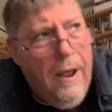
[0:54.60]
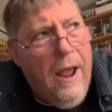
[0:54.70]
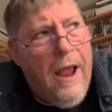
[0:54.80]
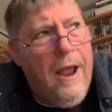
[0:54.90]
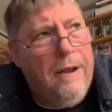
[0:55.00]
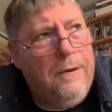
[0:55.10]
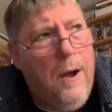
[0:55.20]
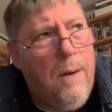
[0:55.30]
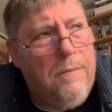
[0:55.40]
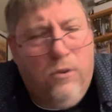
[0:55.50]
And
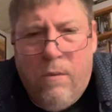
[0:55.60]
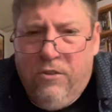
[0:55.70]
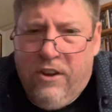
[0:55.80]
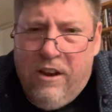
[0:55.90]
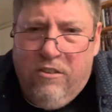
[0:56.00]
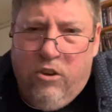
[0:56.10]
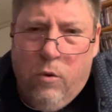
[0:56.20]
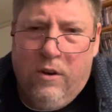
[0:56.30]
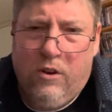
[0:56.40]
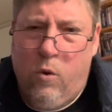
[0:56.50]
so I'm just going to do
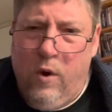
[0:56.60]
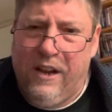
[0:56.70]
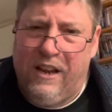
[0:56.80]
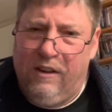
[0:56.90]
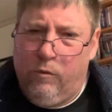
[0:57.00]
a quick